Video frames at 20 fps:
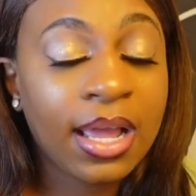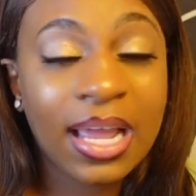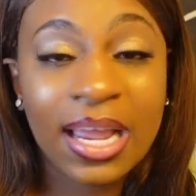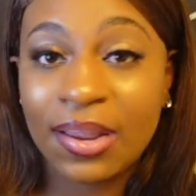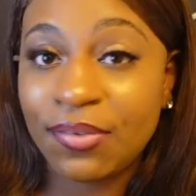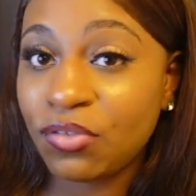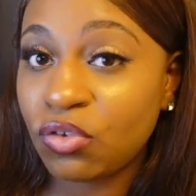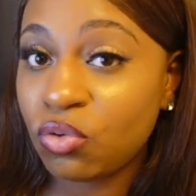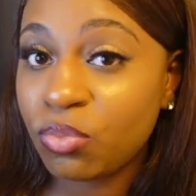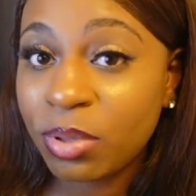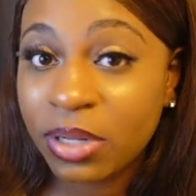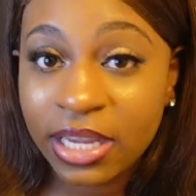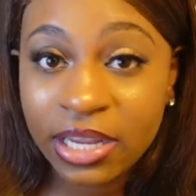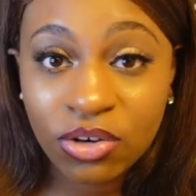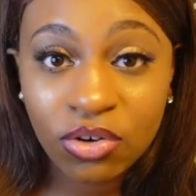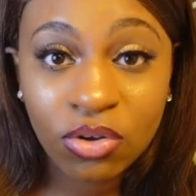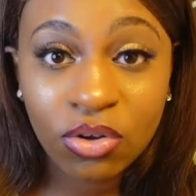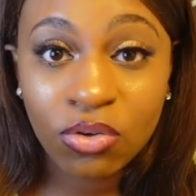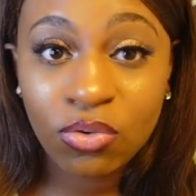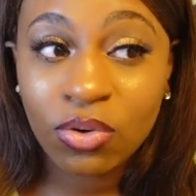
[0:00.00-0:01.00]
if you plan
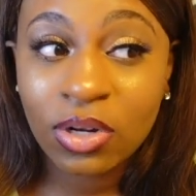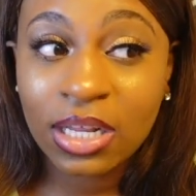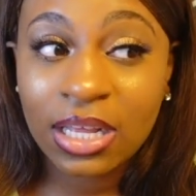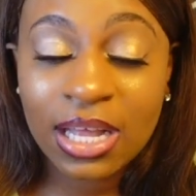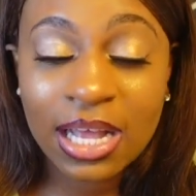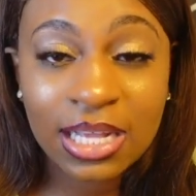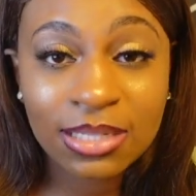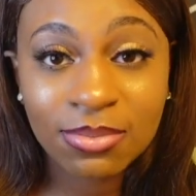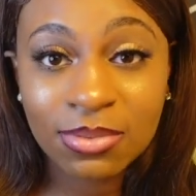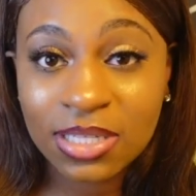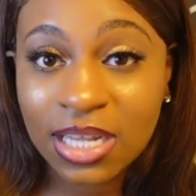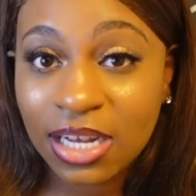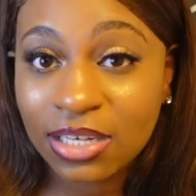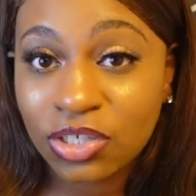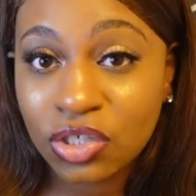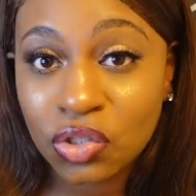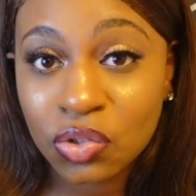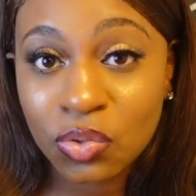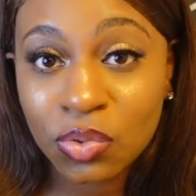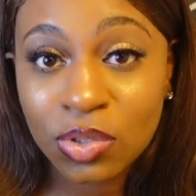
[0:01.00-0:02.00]
on going to cosmetology
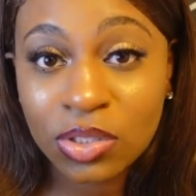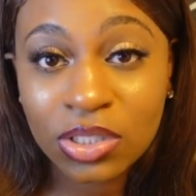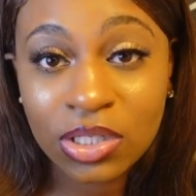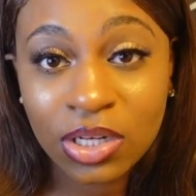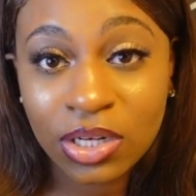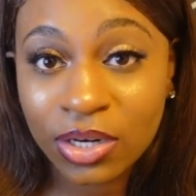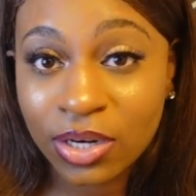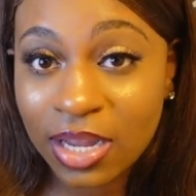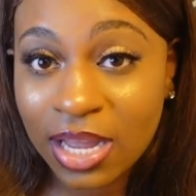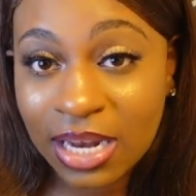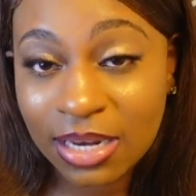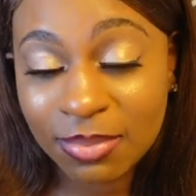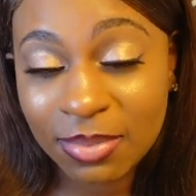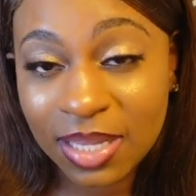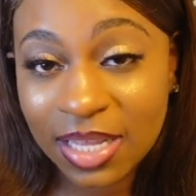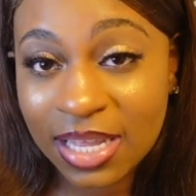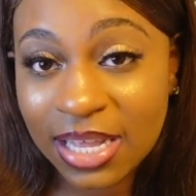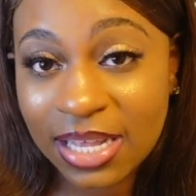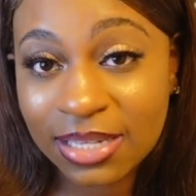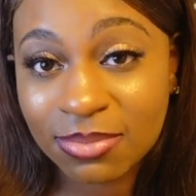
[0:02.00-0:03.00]
school to learn how to be a
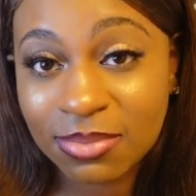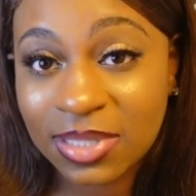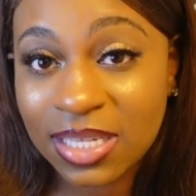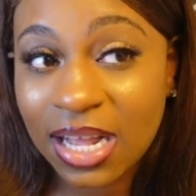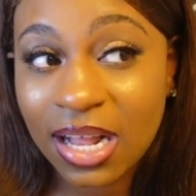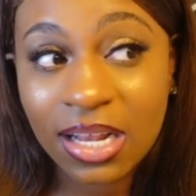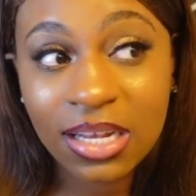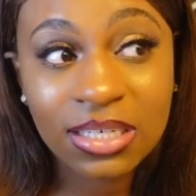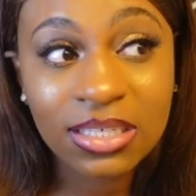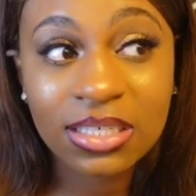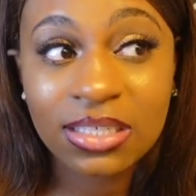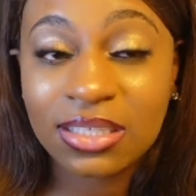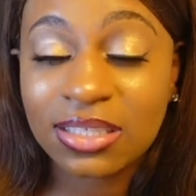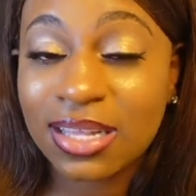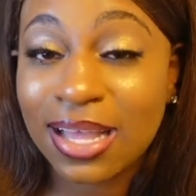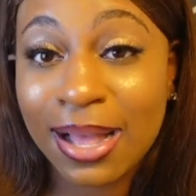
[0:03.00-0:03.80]
cosmetologist,